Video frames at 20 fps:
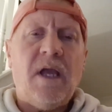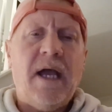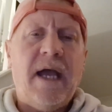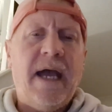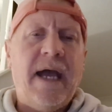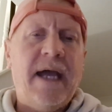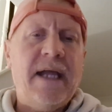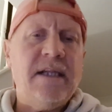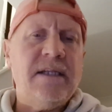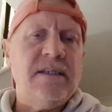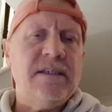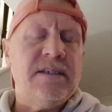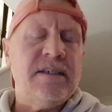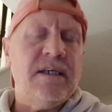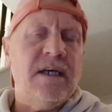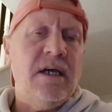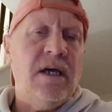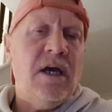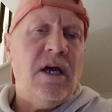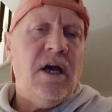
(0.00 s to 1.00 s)
and
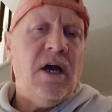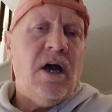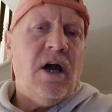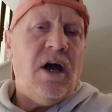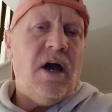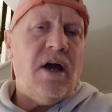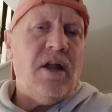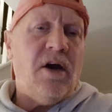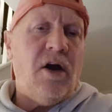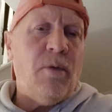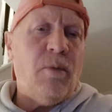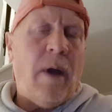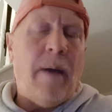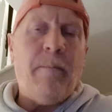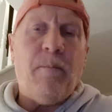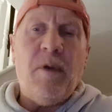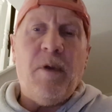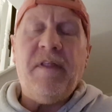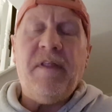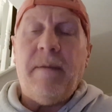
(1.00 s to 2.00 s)
I
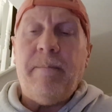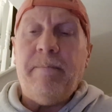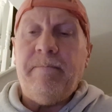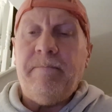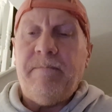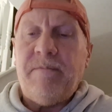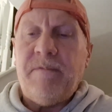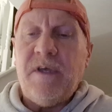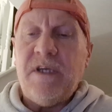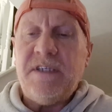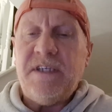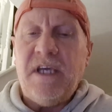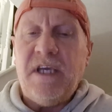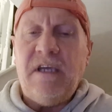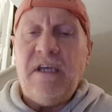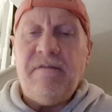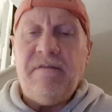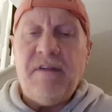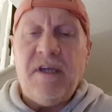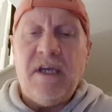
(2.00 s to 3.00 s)
went with him this
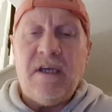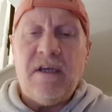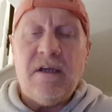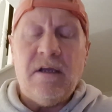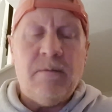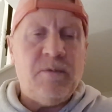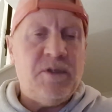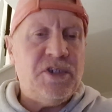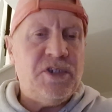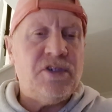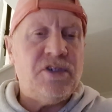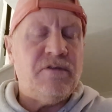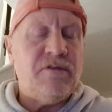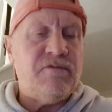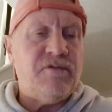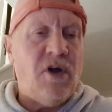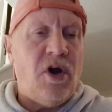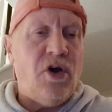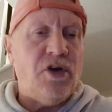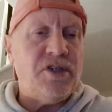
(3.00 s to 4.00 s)
evening, and we took a
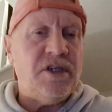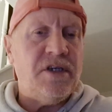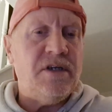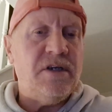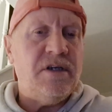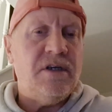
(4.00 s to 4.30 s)
rod,